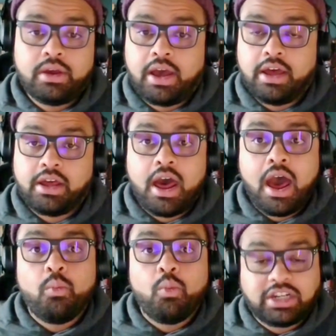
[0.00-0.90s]

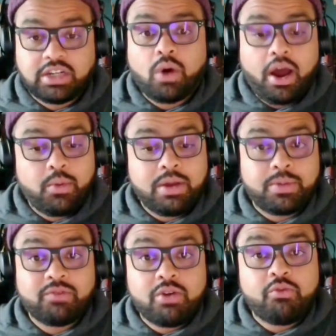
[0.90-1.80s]
and which is why we
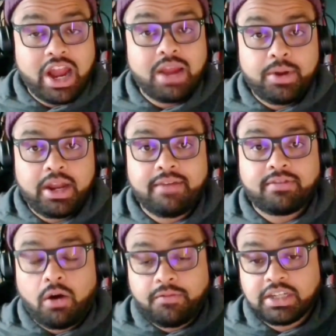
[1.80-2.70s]
really believe
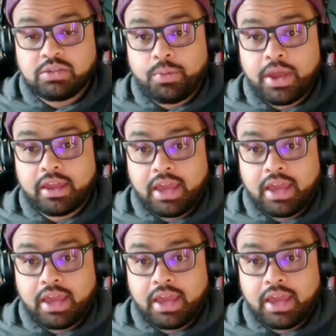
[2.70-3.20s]
that offices will be a